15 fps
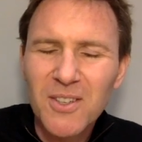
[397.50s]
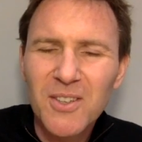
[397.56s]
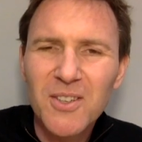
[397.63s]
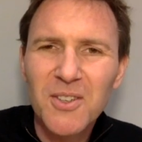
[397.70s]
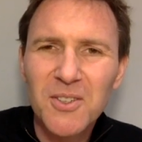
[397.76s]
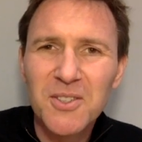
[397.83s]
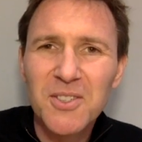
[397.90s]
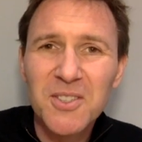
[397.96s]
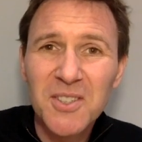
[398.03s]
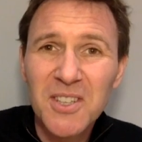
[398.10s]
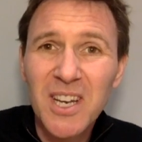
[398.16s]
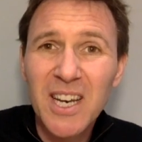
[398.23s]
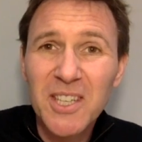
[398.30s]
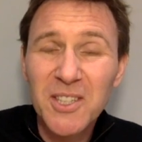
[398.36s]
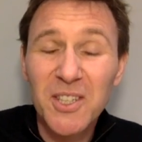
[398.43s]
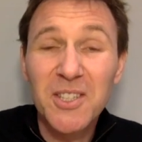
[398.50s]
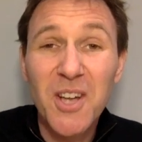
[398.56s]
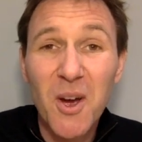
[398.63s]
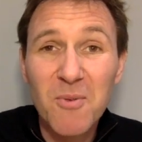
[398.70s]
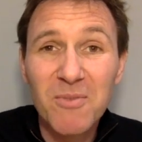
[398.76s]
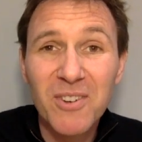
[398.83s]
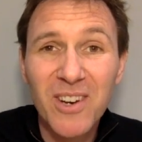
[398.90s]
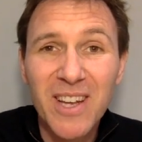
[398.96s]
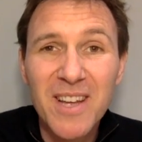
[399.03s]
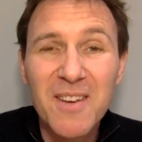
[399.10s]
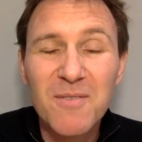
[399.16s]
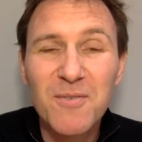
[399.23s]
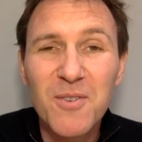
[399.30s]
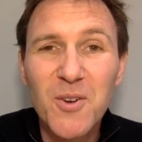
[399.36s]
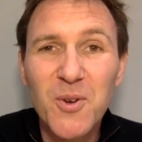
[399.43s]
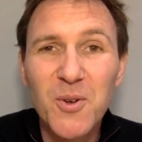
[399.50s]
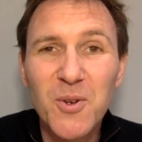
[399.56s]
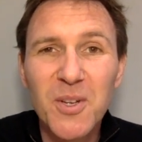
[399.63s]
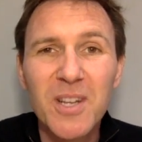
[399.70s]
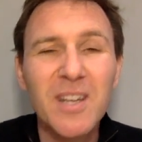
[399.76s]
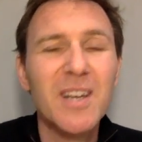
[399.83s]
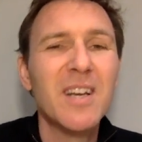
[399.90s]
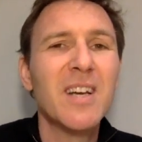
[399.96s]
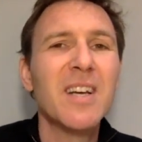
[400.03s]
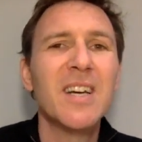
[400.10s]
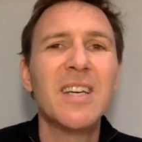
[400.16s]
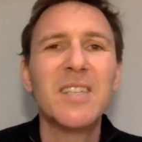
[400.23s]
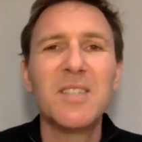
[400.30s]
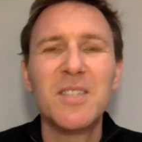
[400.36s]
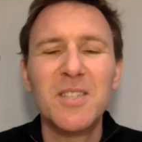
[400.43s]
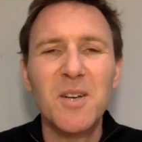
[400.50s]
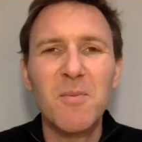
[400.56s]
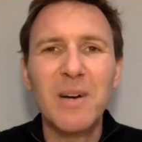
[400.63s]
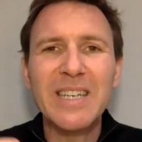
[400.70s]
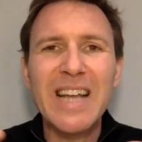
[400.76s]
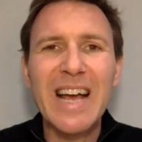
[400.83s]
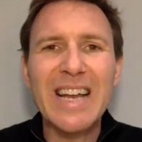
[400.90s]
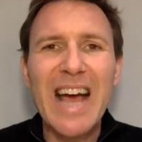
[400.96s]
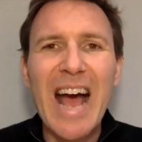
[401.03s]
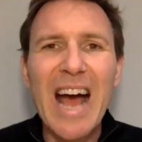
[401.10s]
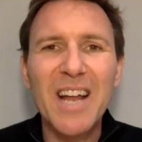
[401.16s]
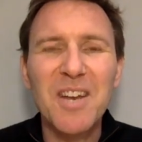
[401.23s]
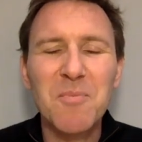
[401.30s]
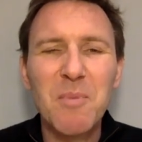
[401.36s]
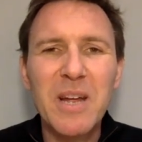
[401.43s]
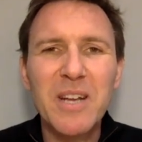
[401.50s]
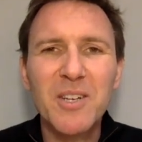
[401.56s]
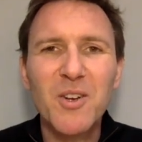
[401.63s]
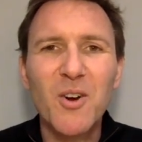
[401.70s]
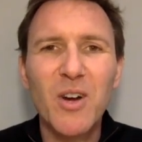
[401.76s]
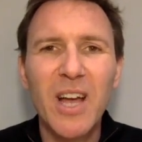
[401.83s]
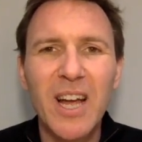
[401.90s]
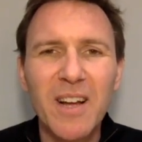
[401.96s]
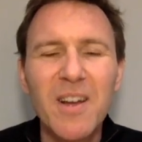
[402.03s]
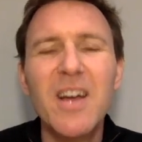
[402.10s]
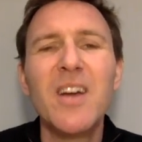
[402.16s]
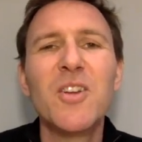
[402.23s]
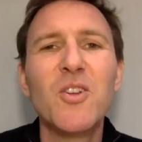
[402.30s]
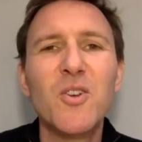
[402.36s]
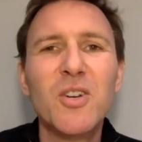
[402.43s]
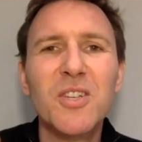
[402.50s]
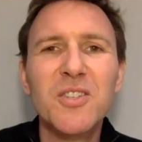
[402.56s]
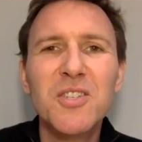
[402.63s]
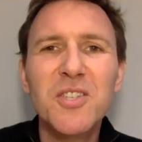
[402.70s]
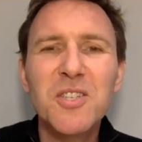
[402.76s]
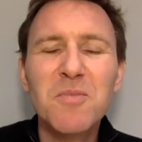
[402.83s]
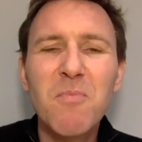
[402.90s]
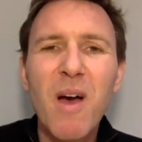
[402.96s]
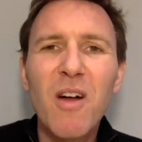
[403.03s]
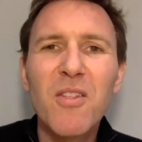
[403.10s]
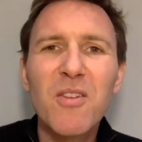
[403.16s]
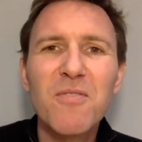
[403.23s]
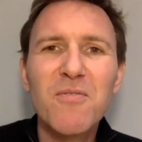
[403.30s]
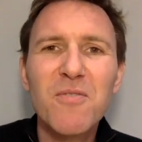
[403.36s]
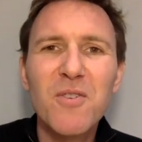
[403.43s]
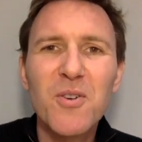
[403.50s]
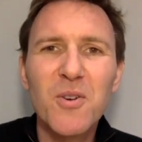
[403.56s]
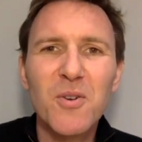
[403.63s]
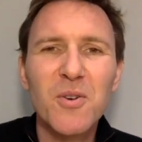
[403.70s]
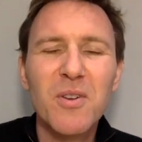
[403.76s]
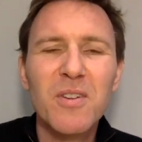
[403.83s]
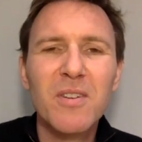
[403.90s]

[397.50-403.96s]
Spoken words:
Good, delicious, hopefully, food. So my dad had been cooking. You can smell the food.